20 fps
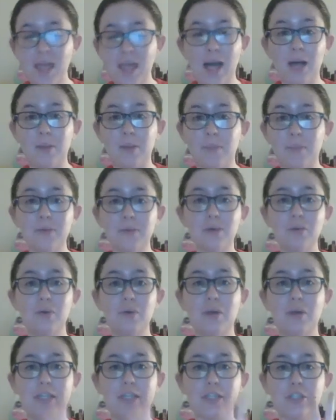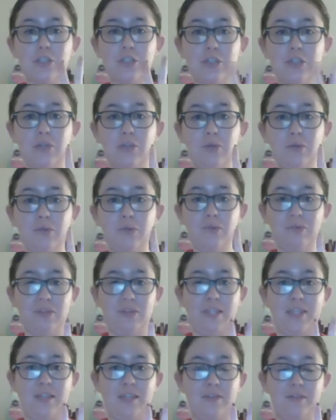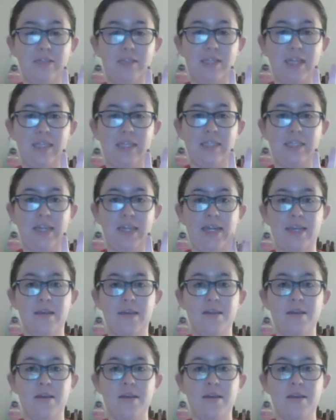I'll be recording two videos that day.